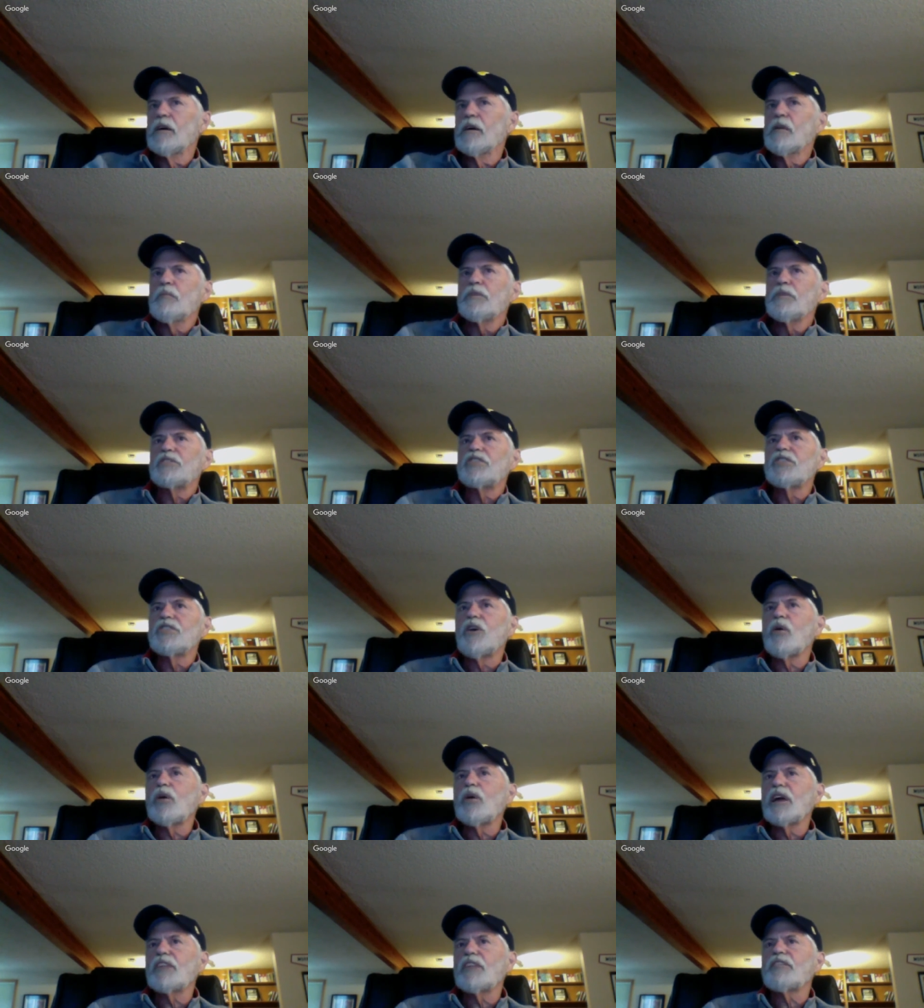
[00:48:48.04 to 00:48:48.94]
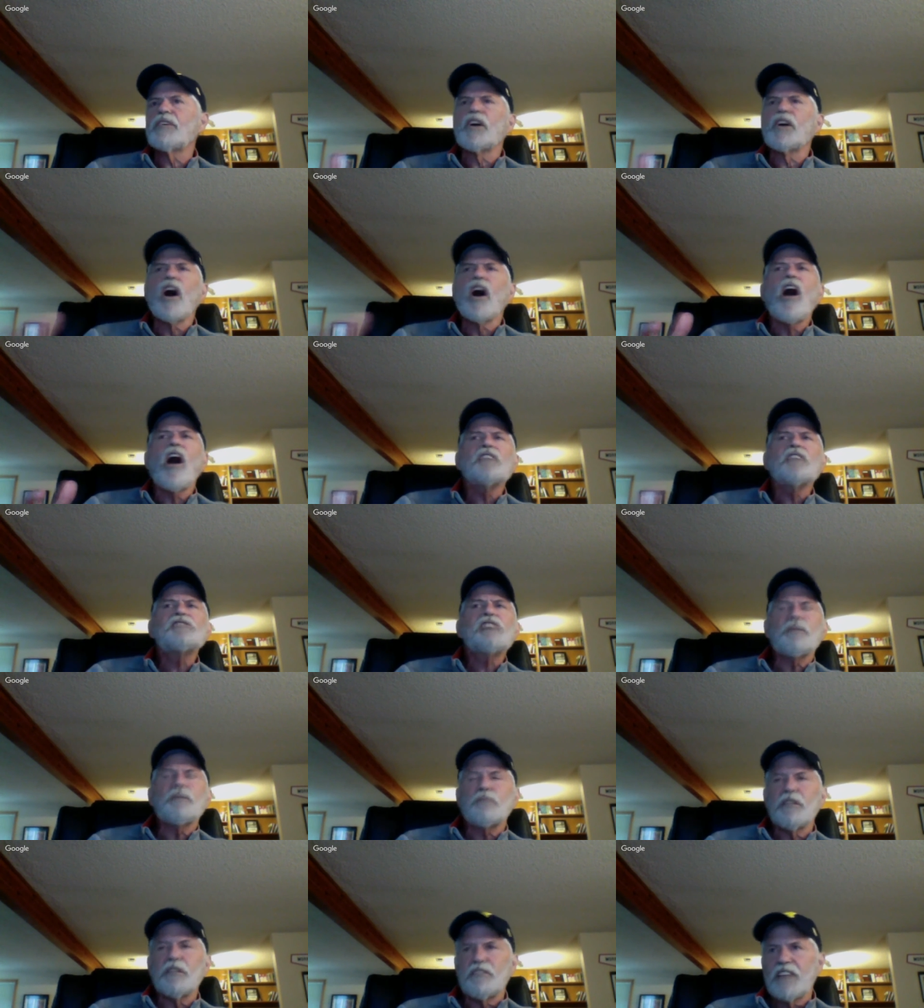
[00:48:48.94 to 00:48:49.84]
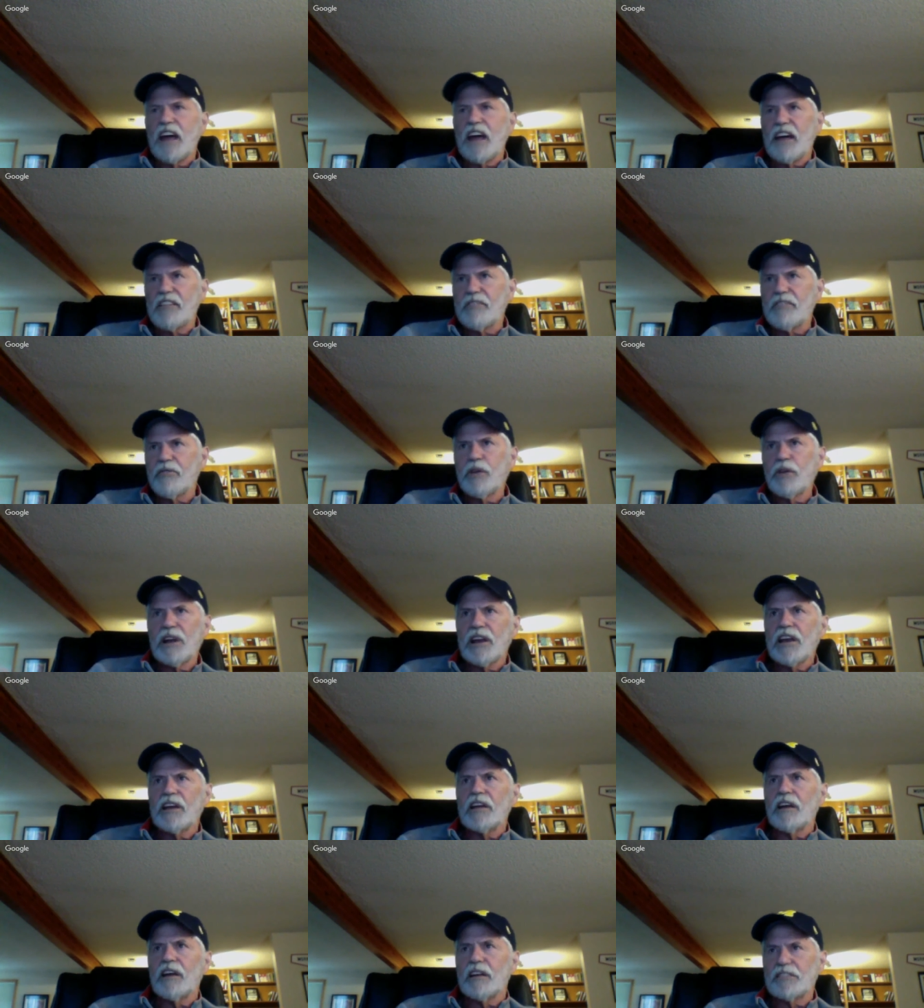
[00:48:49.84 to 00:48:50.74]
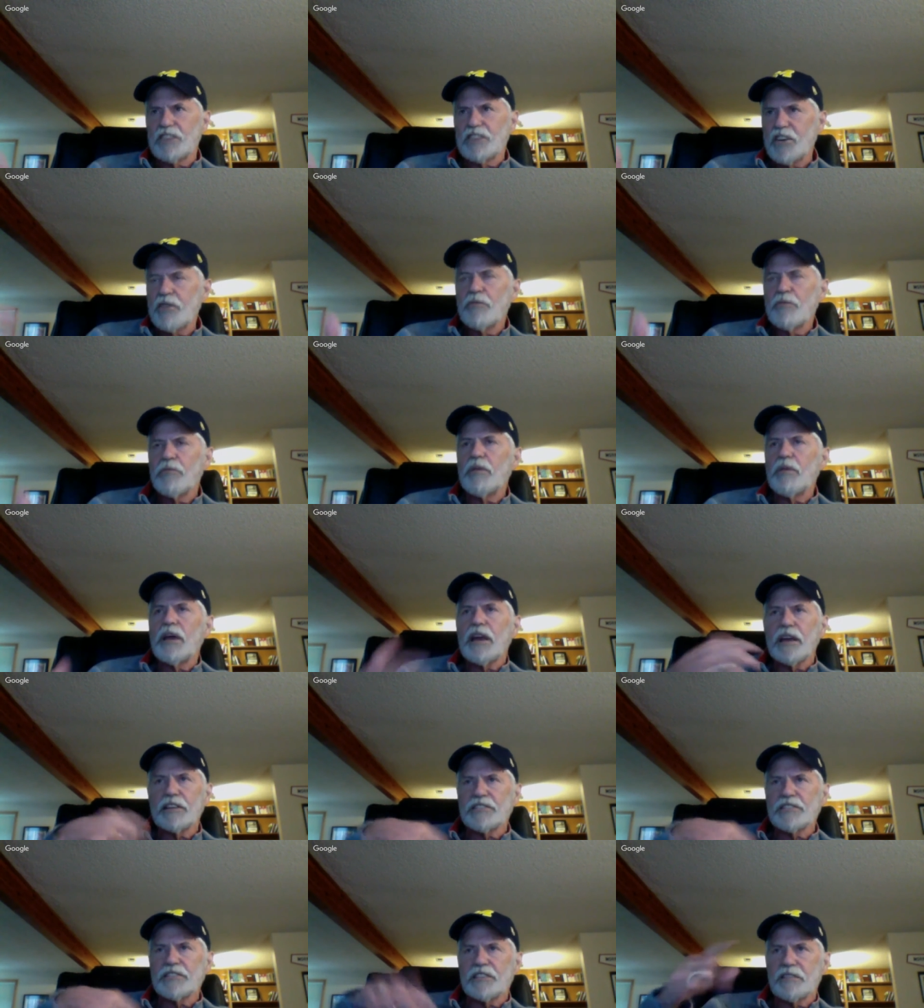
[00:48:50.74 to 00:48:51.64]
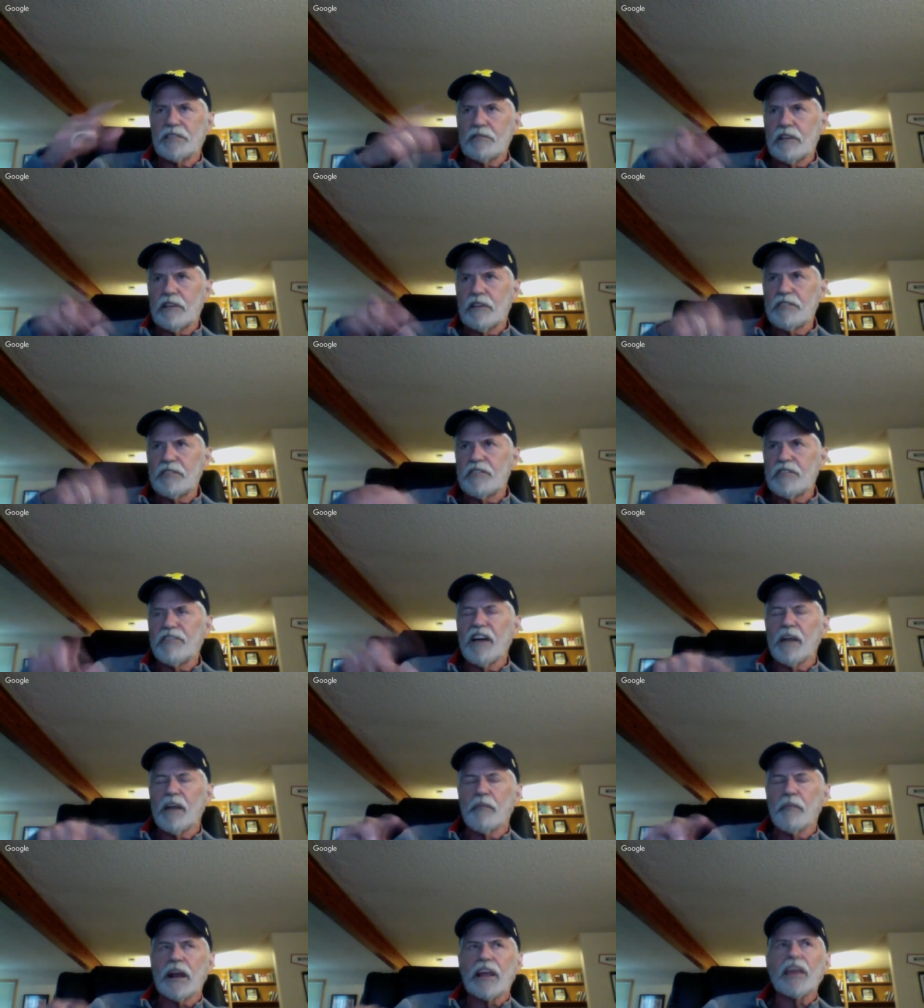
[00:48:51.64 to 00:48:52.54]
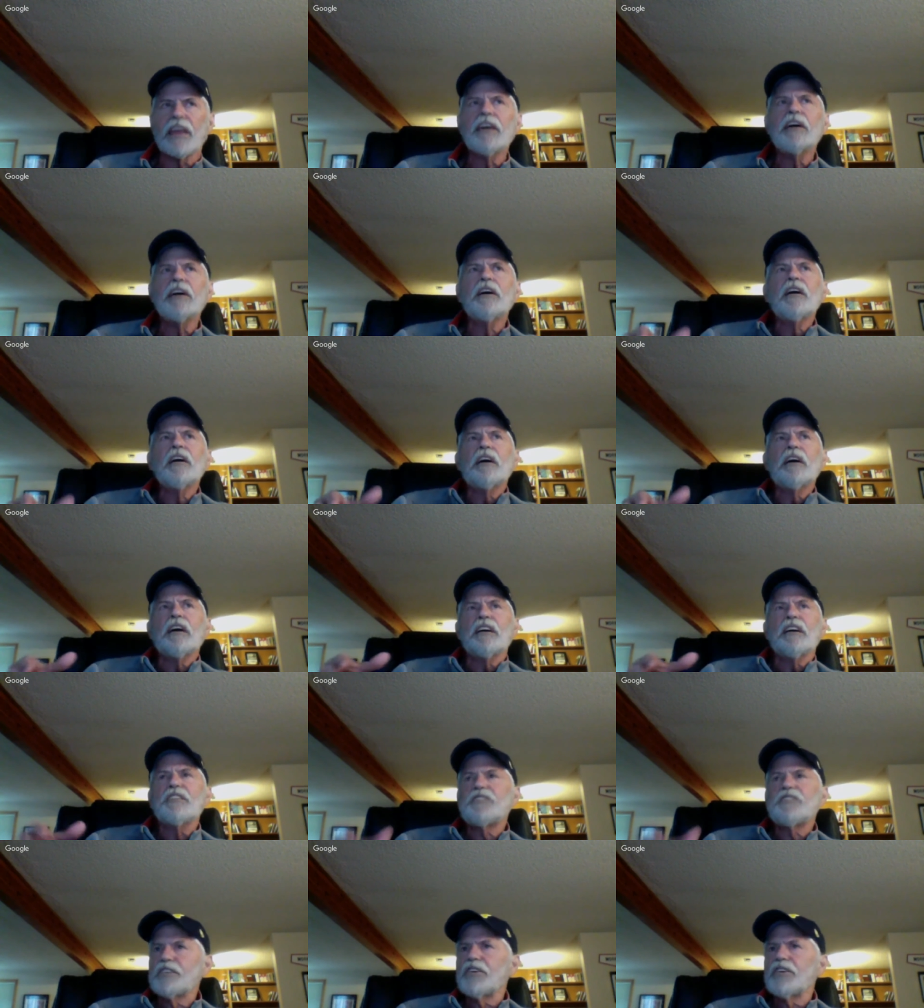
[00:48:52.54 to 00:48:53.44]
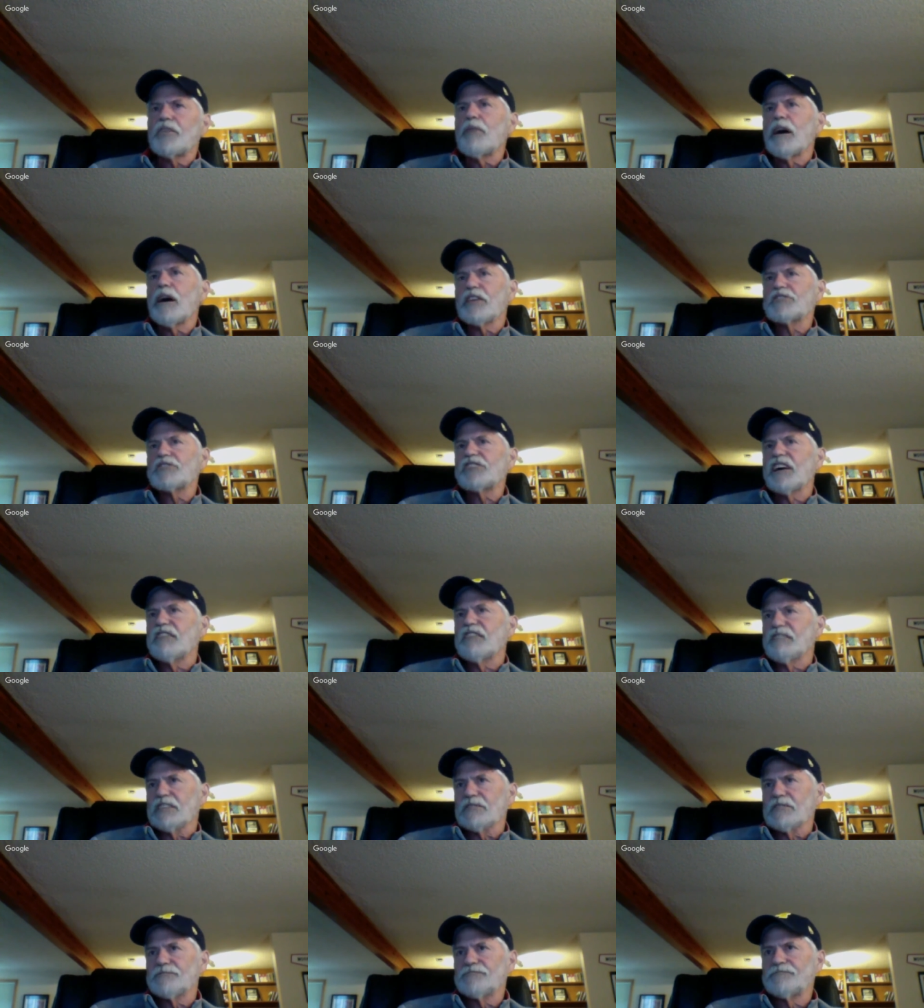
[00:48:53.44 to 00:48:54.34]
But you don't get the concept of death really as a human being, developmentally, until you're about 7.